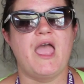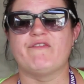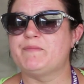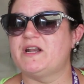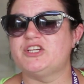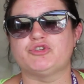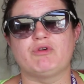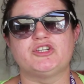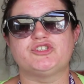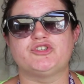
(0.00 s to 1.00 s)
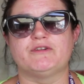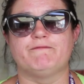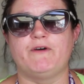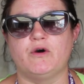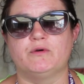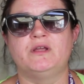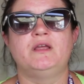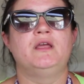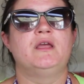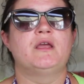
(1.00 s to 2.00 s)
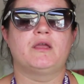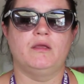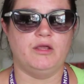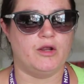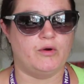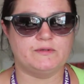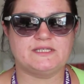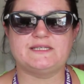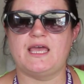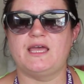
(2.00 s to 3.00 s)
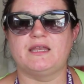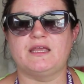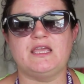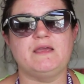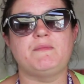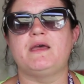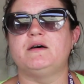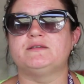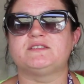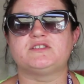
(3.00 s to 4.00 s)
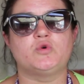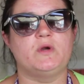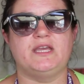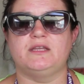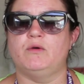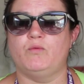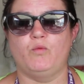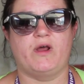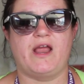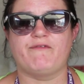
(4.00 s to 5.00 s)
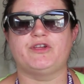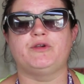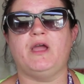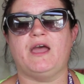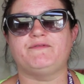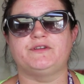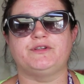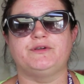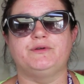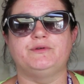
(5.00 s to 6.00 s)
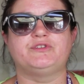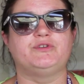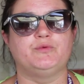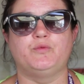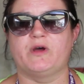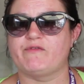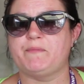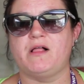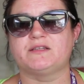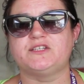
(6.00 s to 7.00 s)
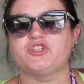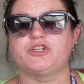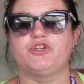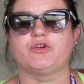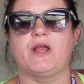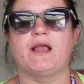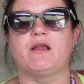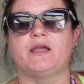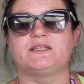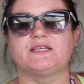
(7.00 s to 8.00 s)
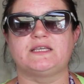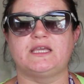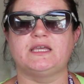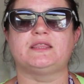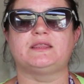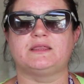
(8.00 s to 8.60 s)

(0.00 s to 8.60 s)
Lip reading: Everybody should register to vote. You know, send emails, tweet, whatever you have to do to whatever politician in your area to get